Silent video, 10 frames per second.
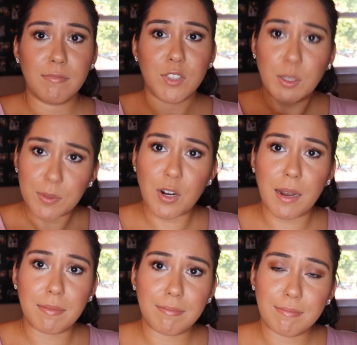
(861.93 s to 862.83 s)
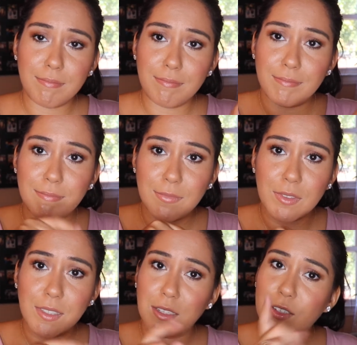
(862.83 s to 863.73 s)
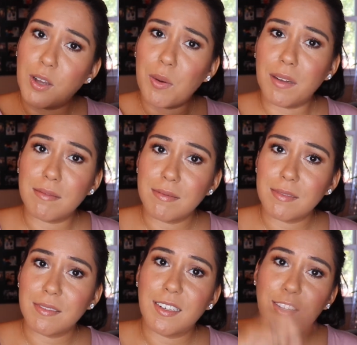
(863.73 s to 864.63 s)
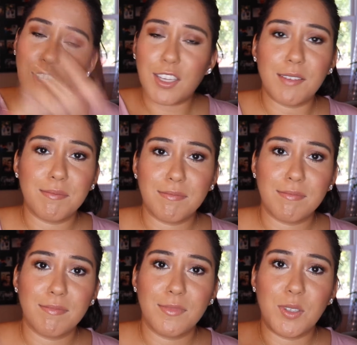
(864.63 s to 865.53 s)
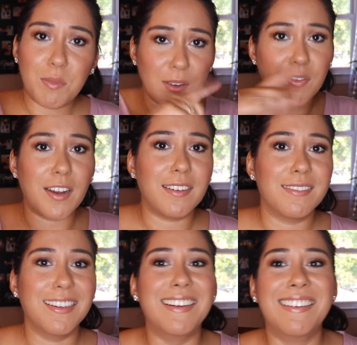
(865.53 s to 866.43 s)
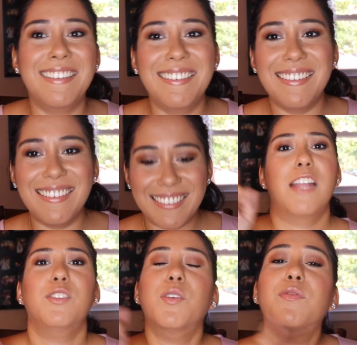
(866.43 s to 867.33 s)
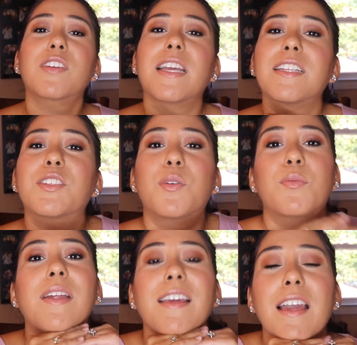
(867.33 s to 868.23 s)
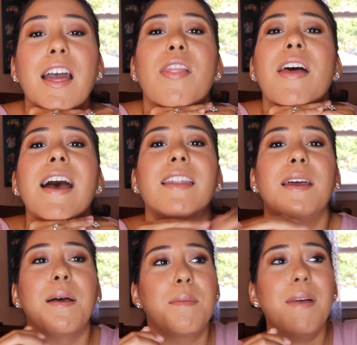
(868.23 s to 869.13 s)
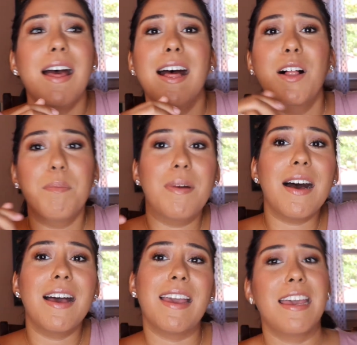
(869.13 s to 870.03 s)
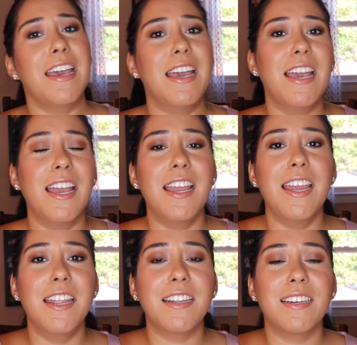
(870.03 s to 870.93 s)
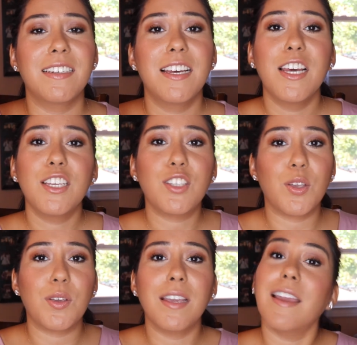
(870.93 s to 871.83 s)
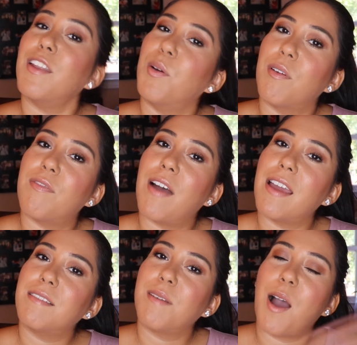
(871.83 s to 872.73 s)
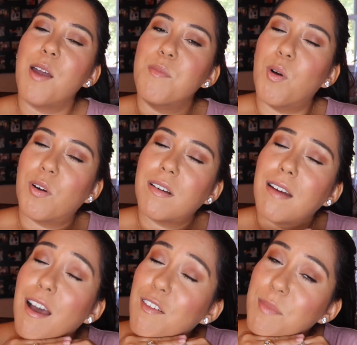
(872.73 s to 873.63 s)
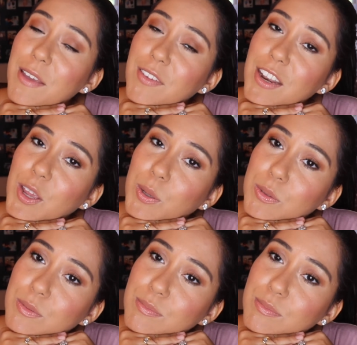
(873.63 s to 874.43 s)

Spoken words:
Subscribe. Go on, click it. Don't be afraid. And don't forget to ring that bell button so you can get notified on more of my videos.